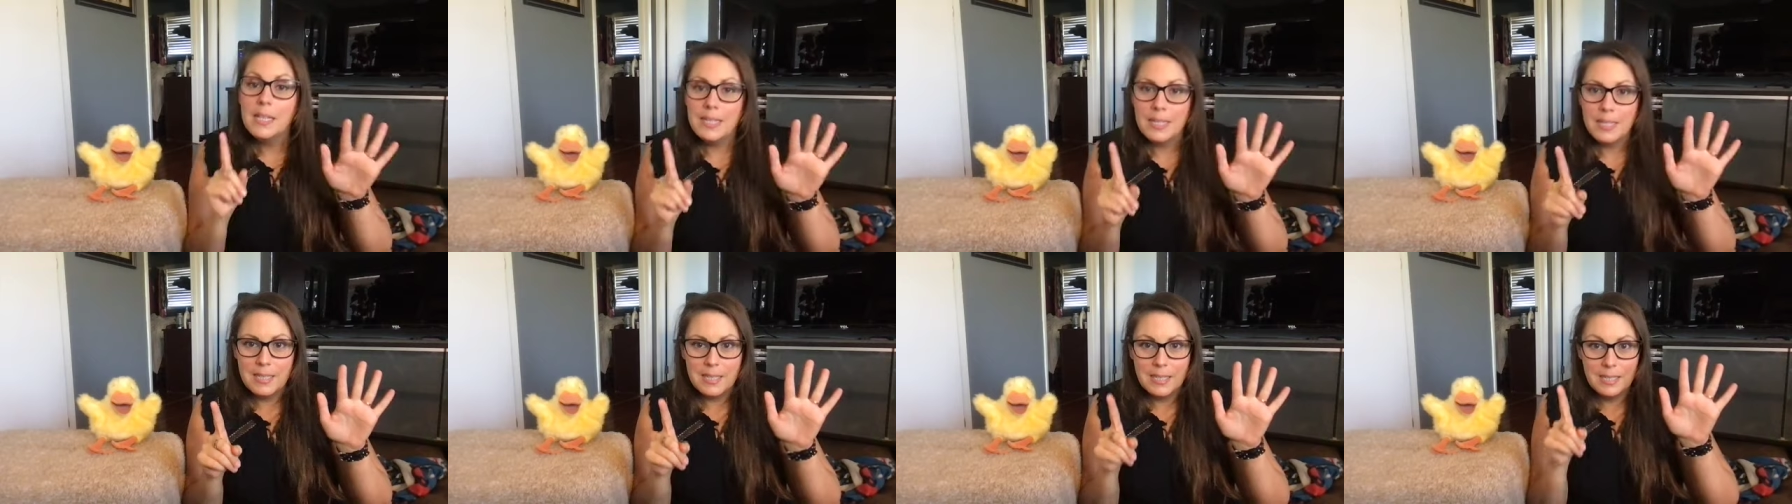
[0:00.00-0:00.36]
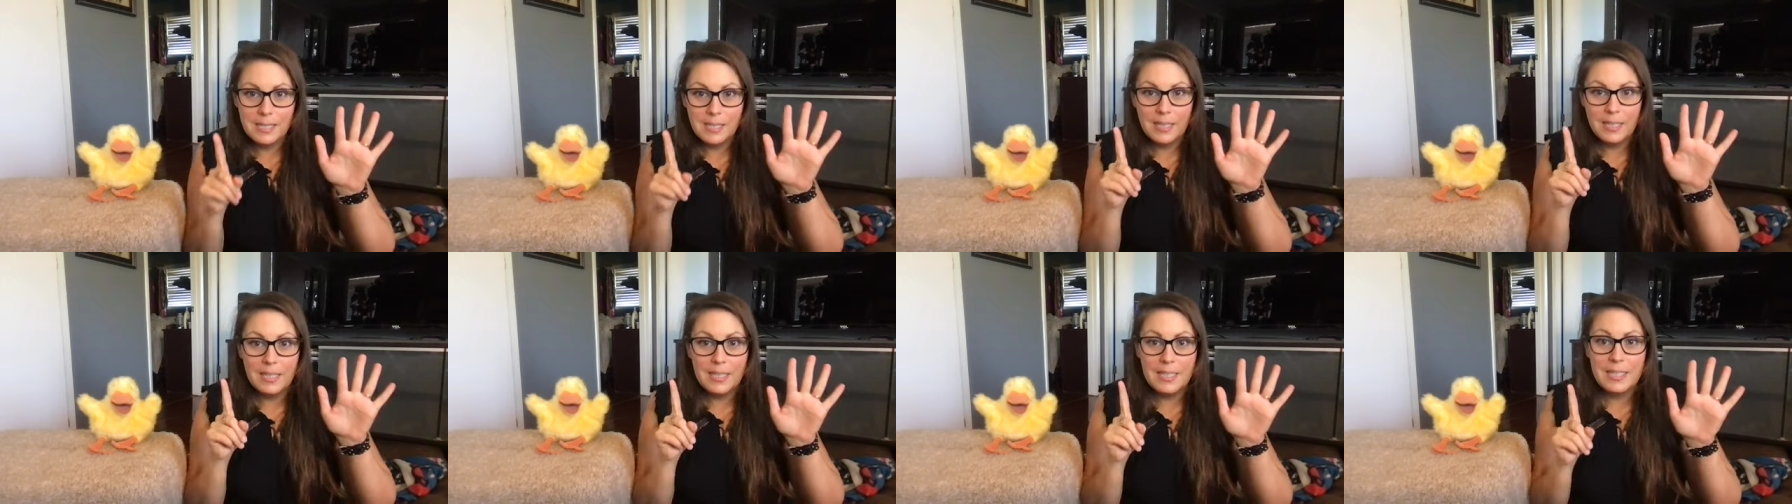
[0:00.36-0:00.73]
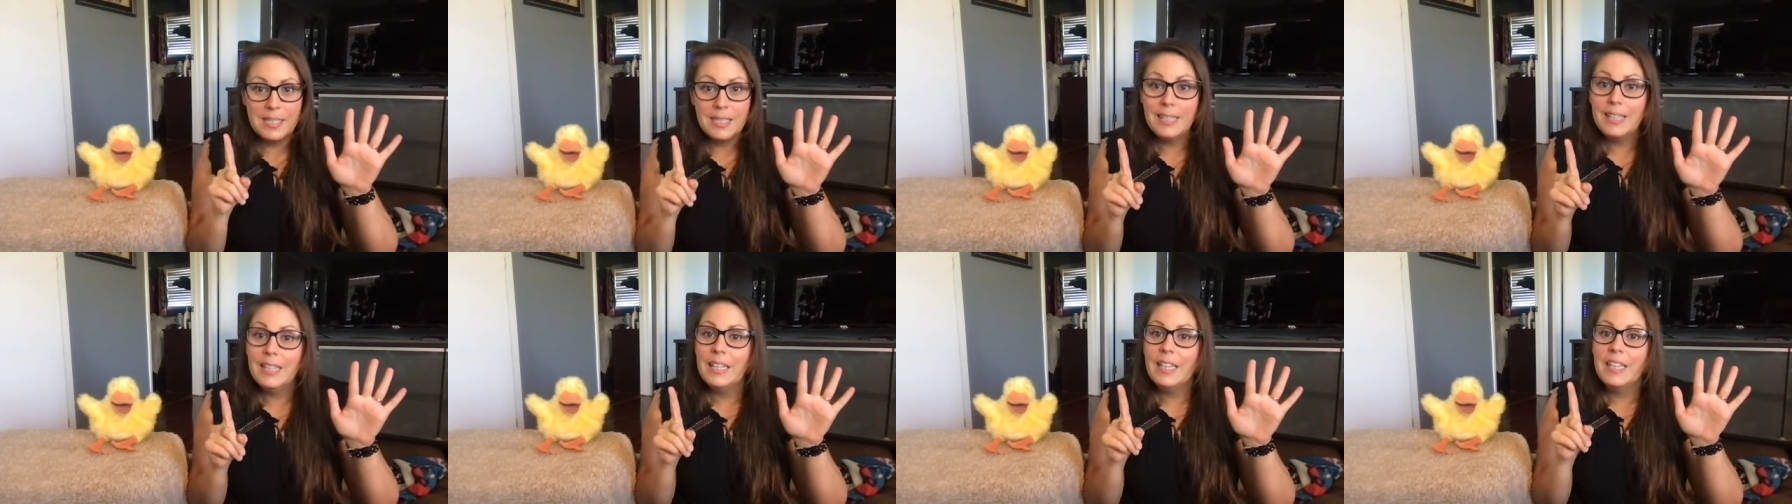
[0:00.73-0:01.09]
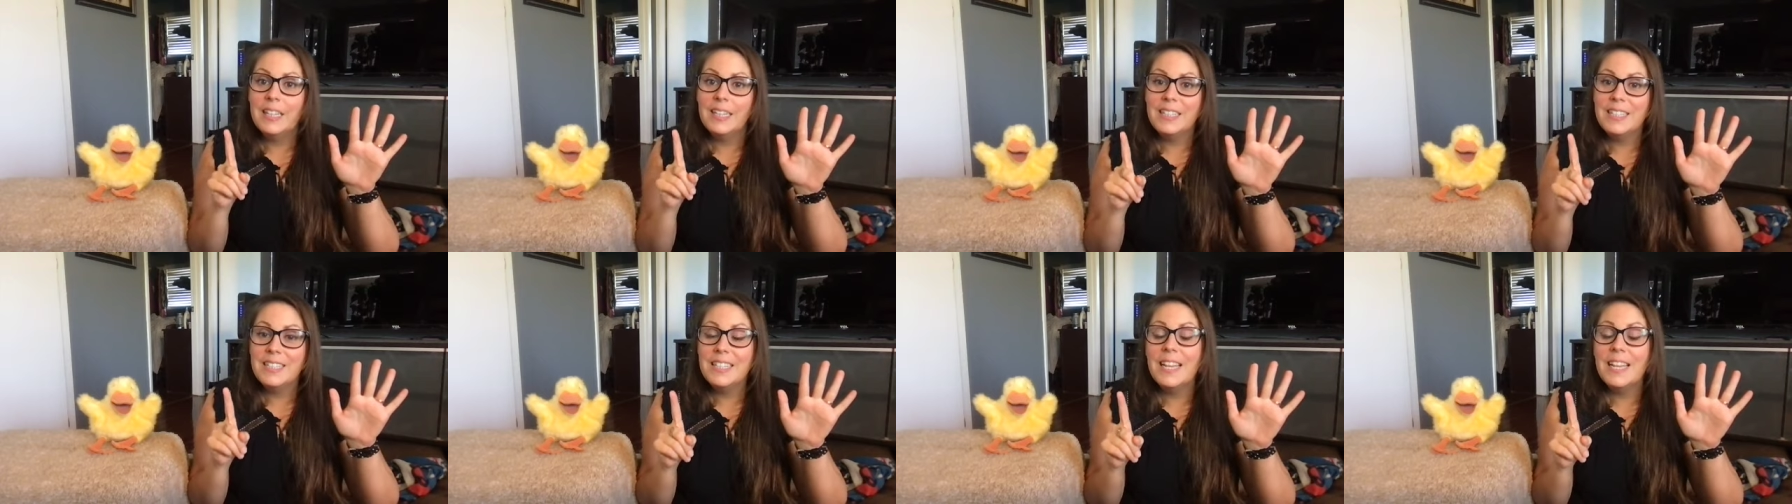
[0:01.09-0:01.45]
Six
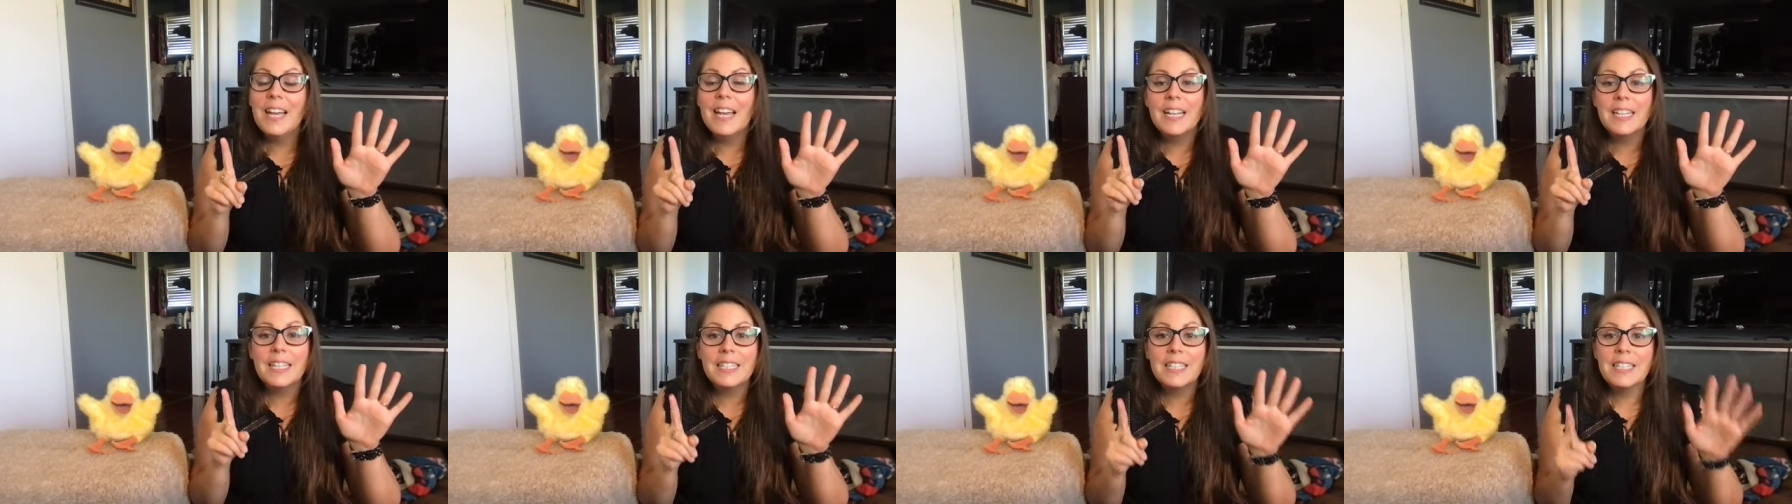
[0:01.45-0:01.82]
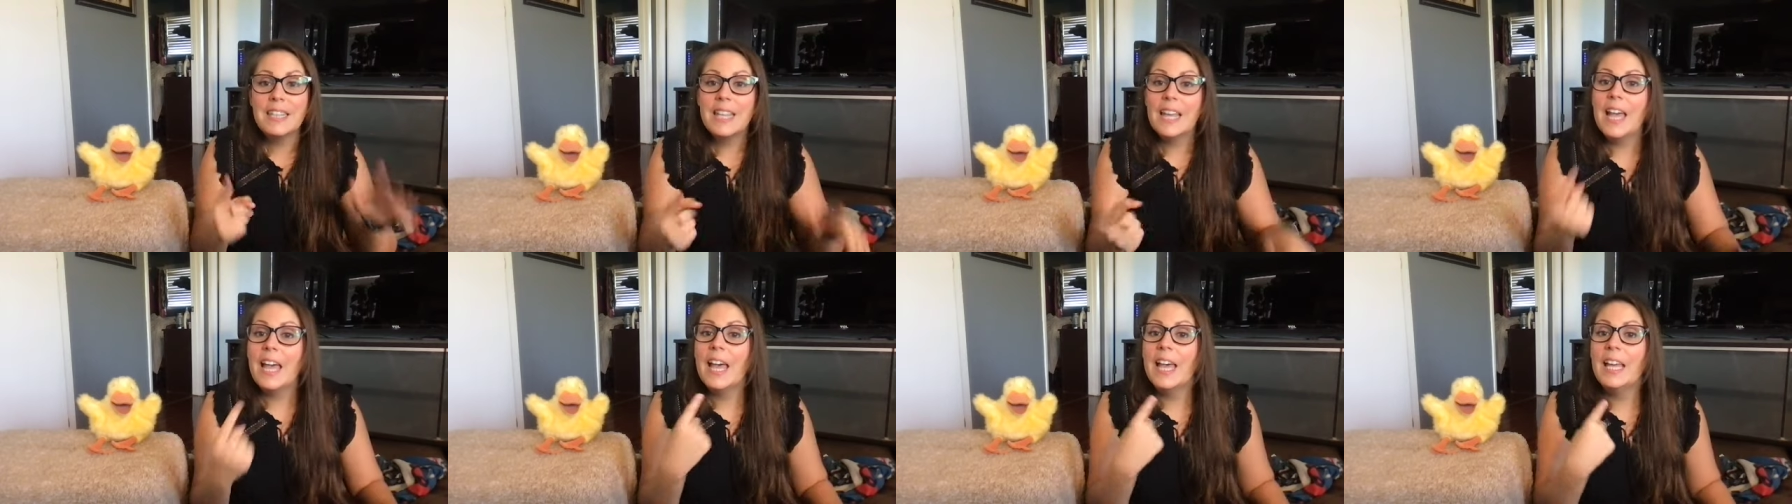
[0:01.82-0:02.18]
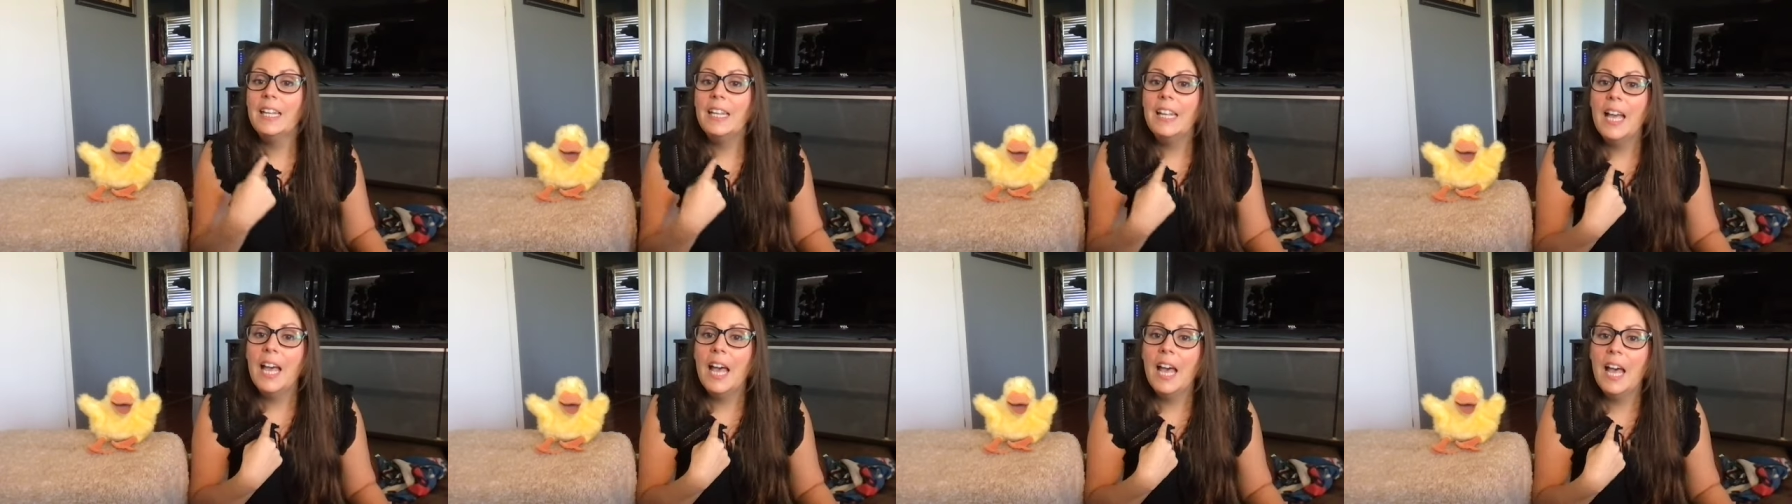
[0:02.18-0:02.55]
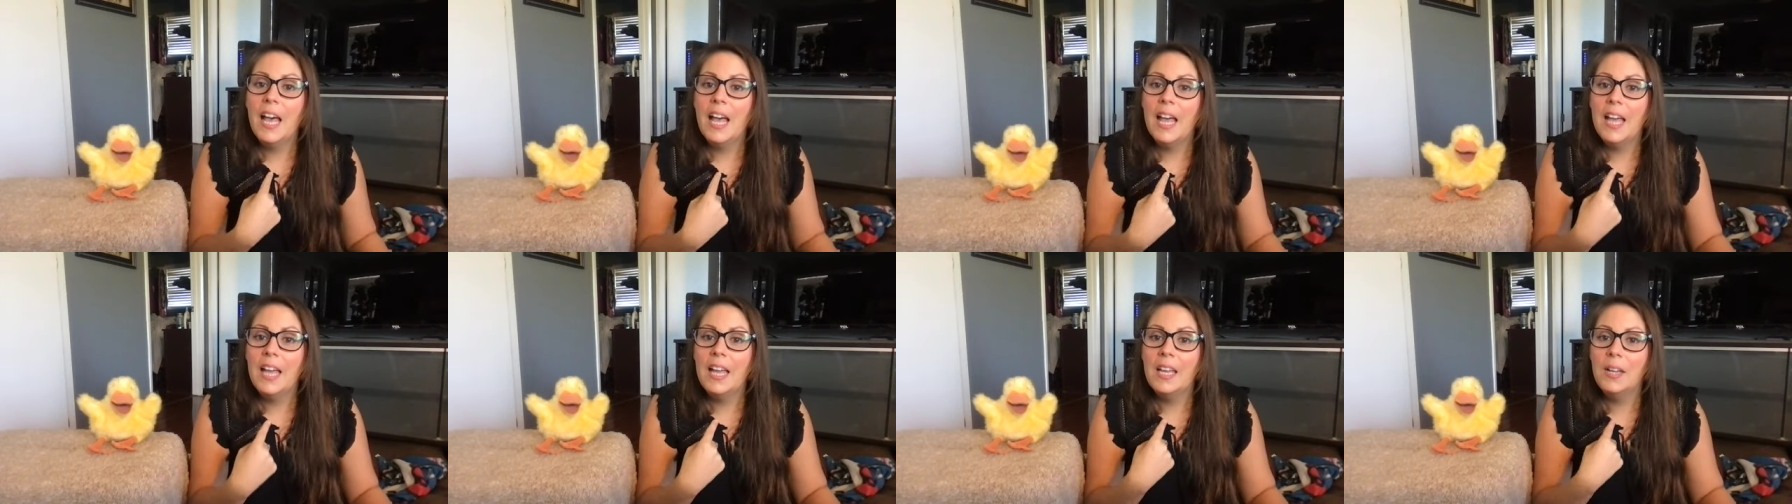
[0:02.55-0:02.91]
little ducks that
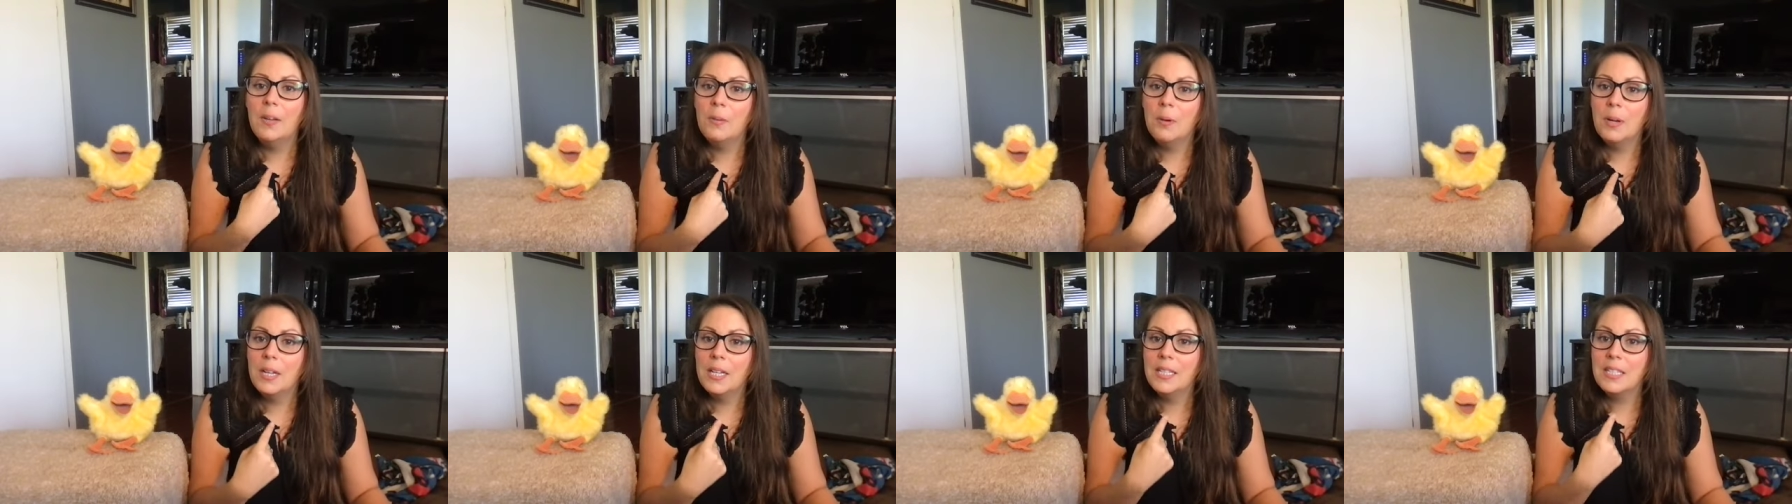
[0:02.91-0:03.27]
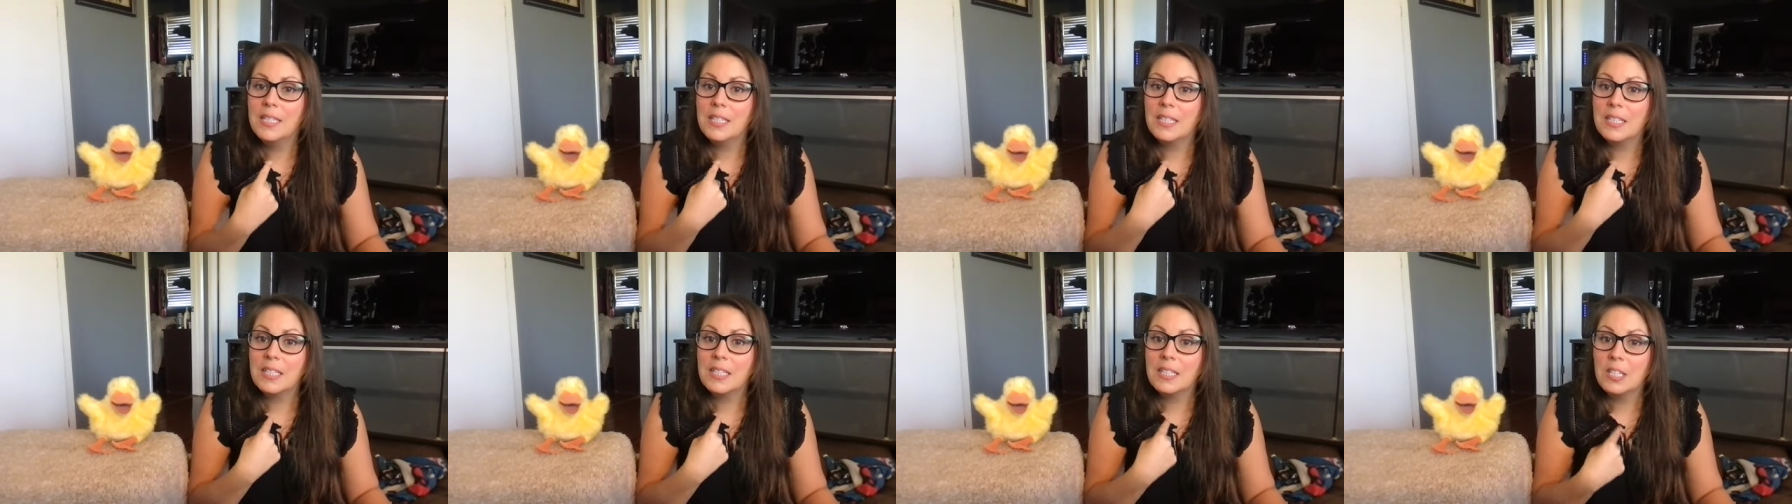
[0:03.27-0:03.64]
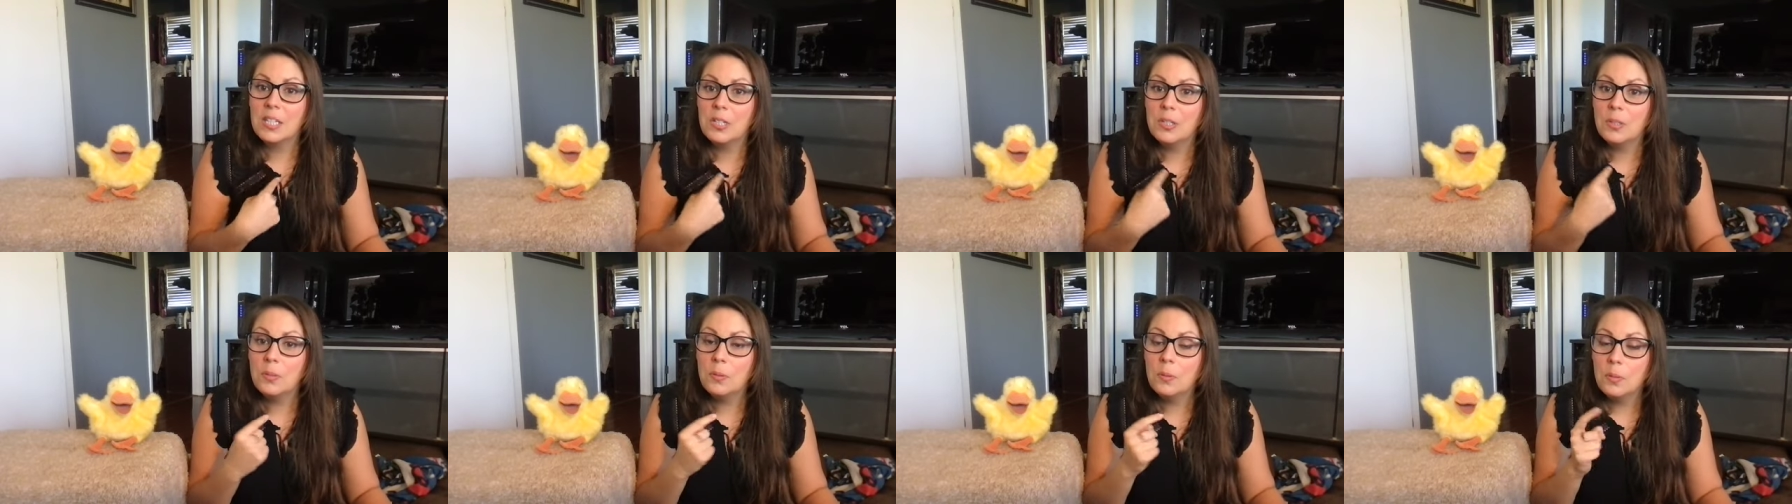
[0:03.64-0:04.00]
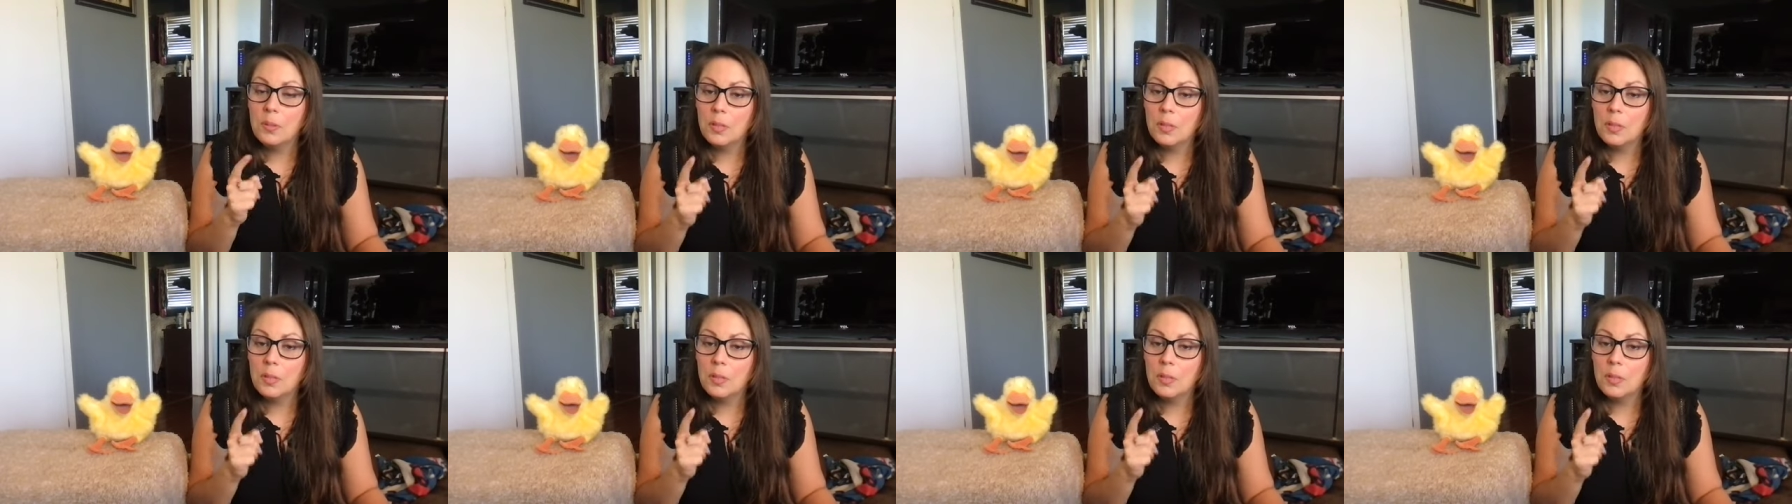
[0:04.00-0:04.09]
I once knew.